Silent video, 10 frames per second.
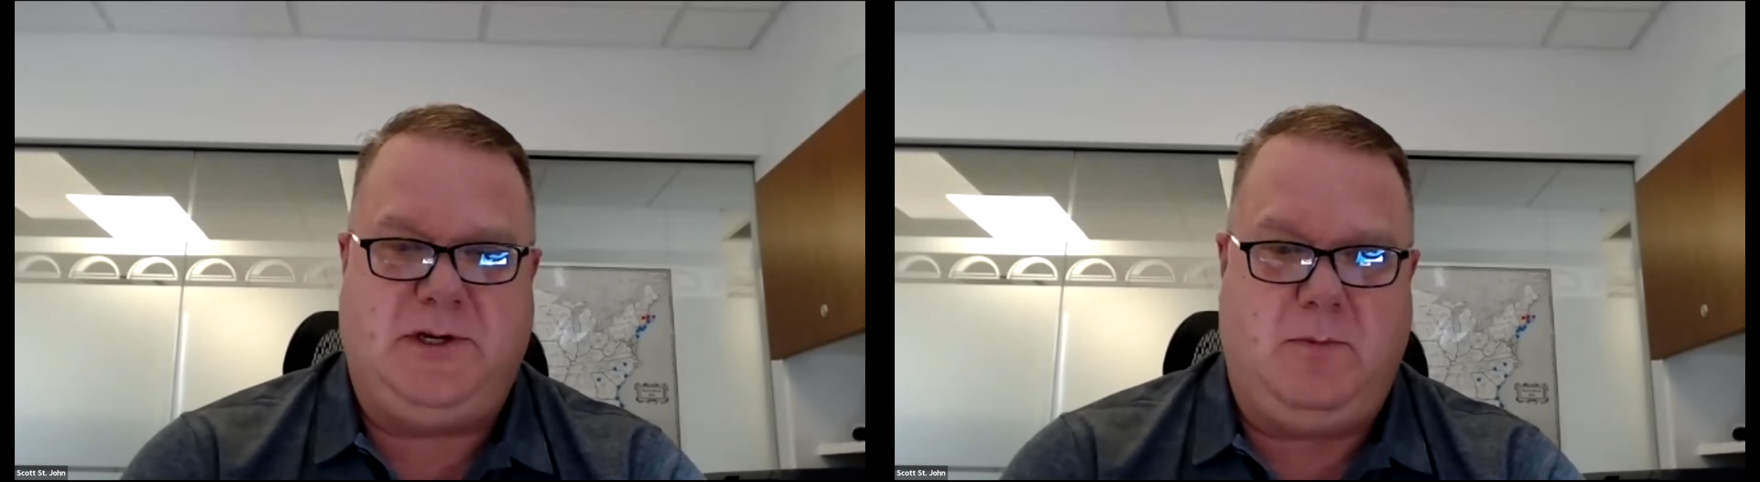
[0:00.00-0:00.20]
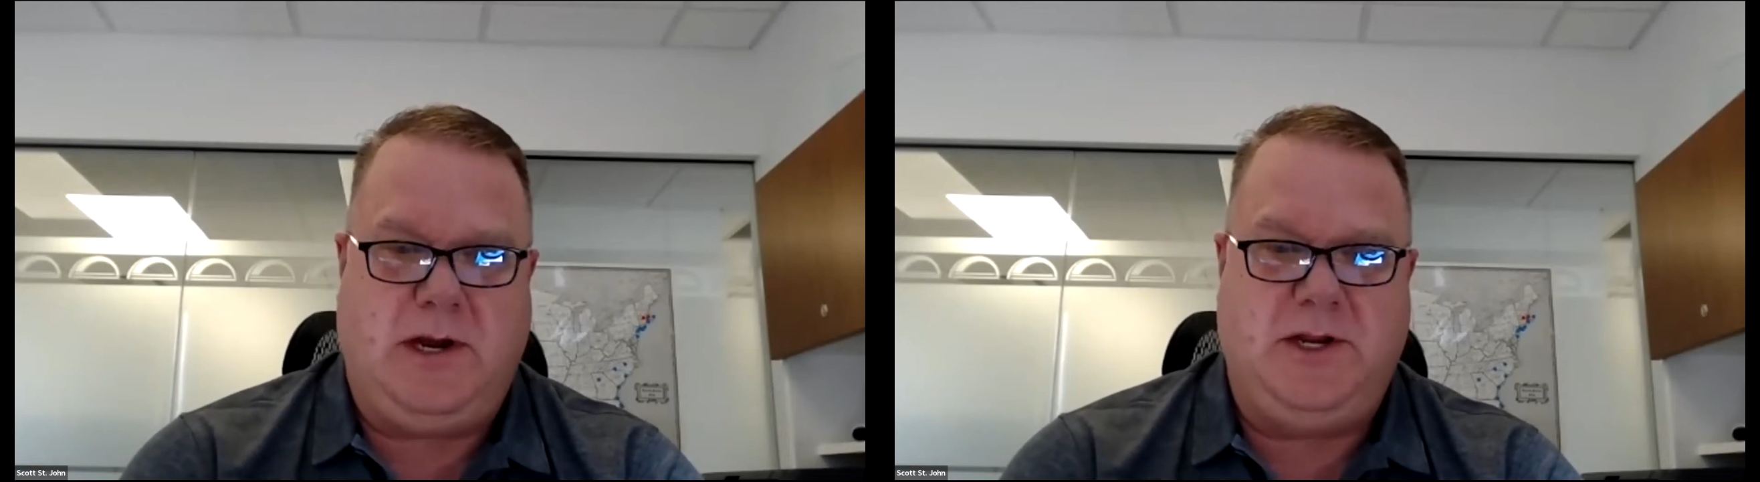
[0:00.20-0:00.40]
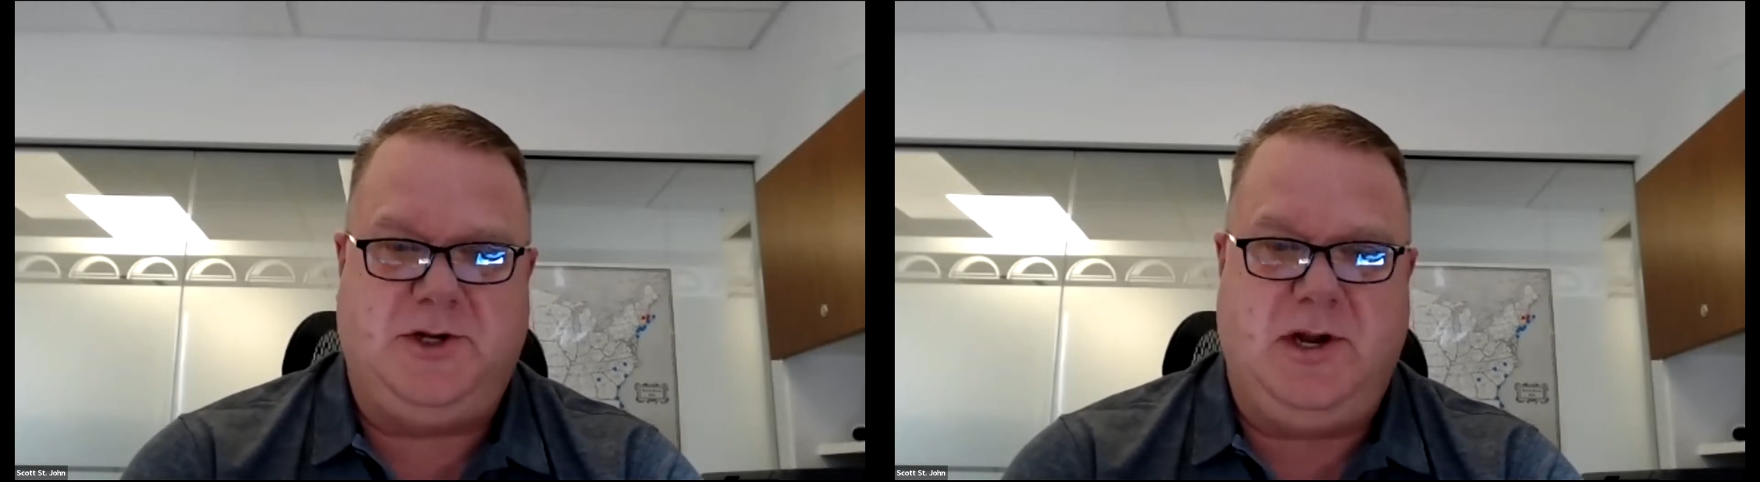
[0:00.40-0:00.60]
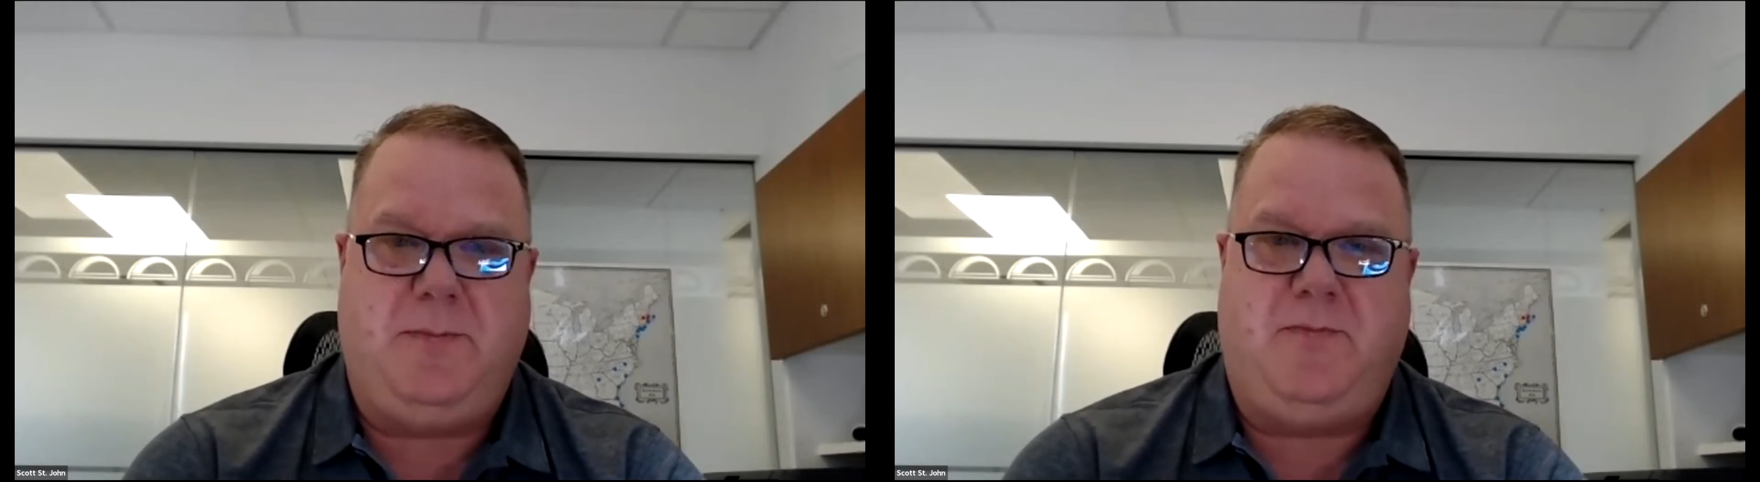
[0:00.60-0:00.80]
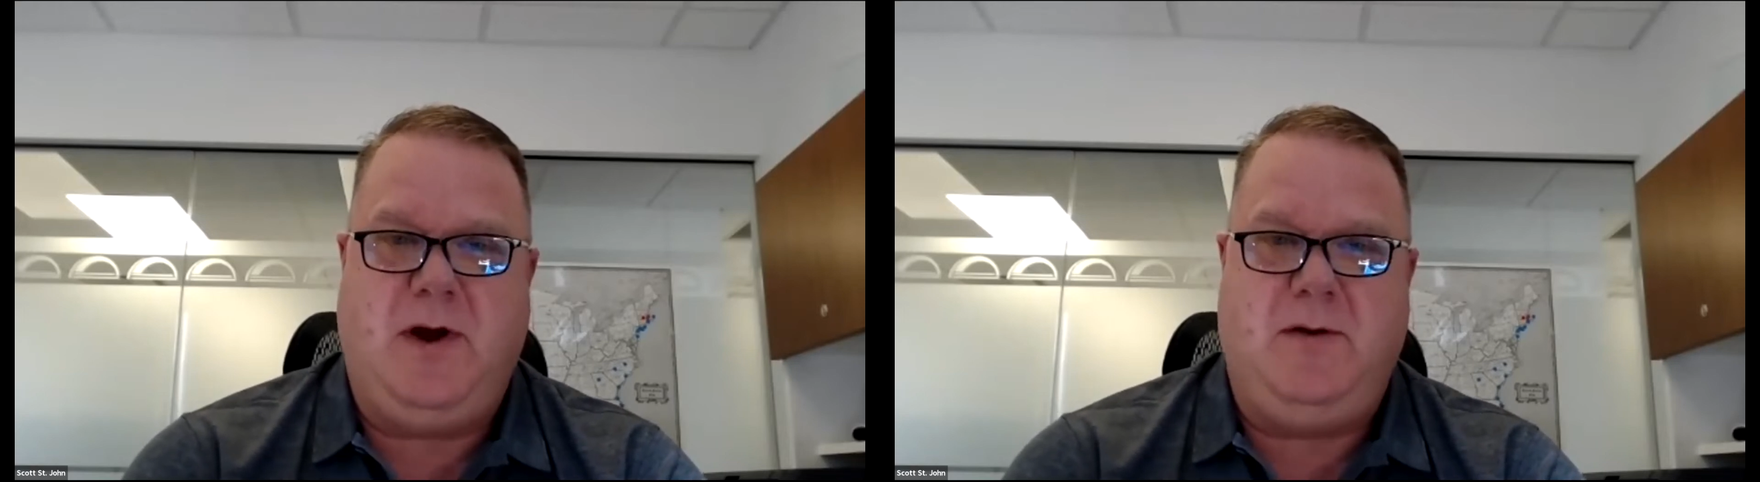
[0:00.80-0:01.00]
recognition
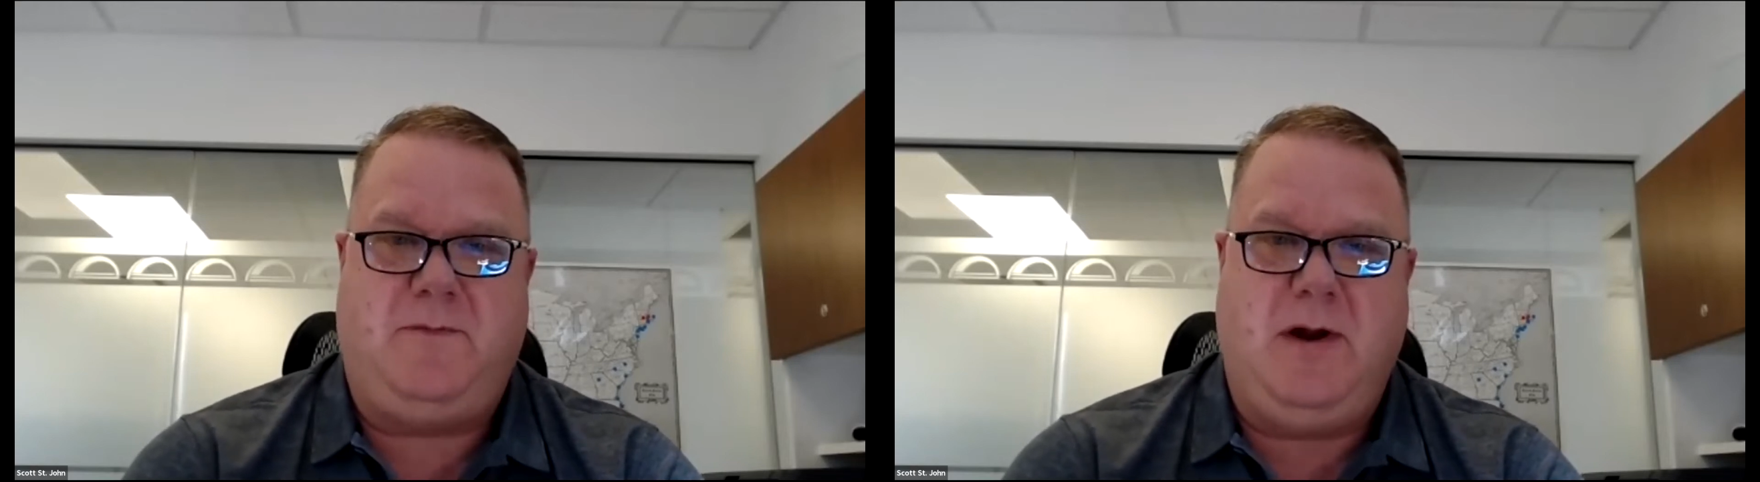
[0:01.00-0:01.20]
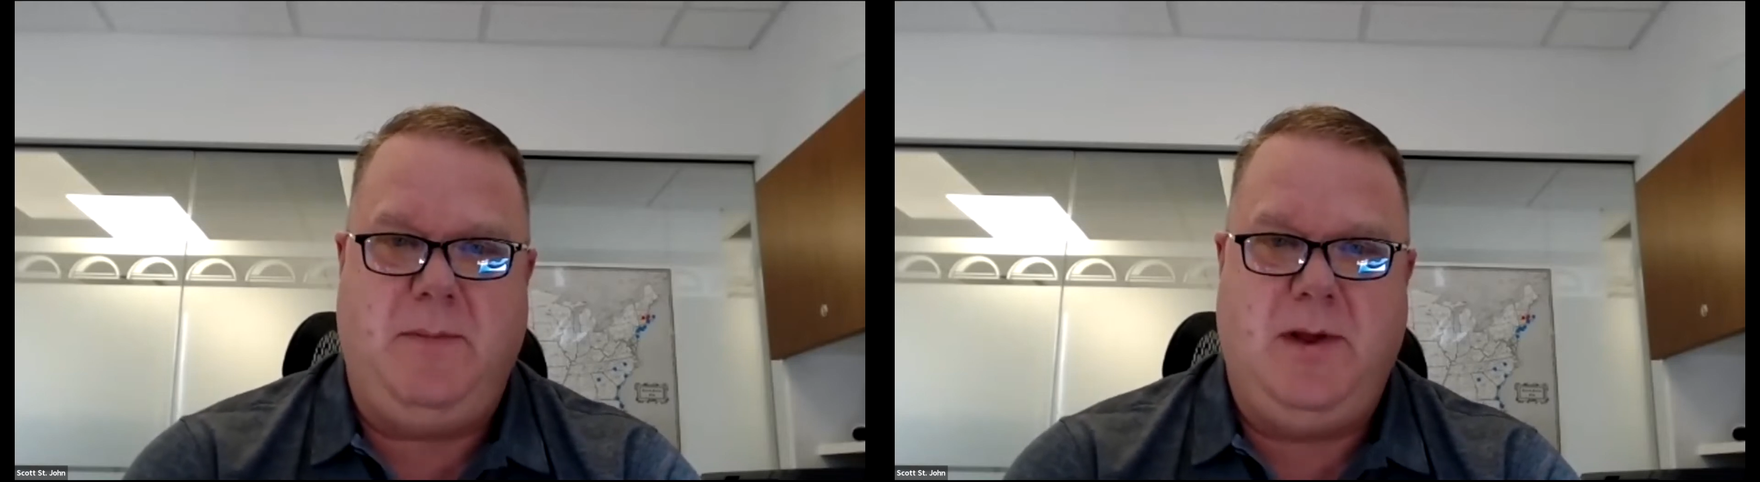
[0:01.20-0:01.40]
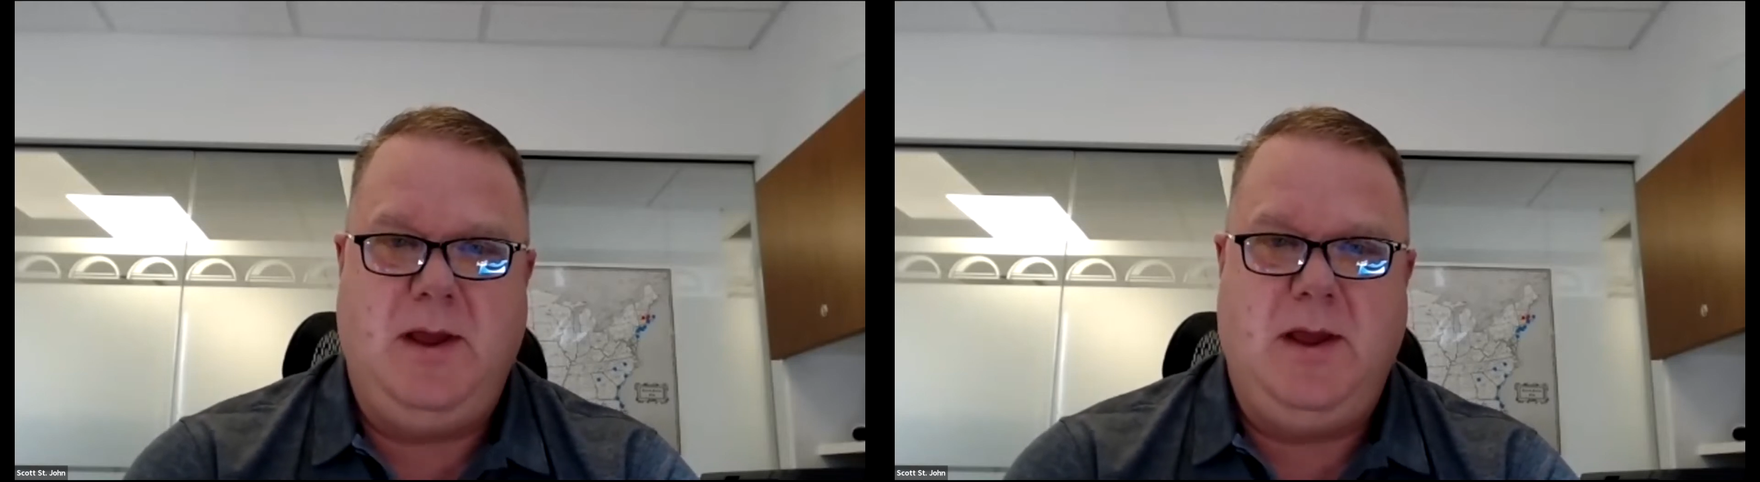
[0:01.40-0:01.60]
up front from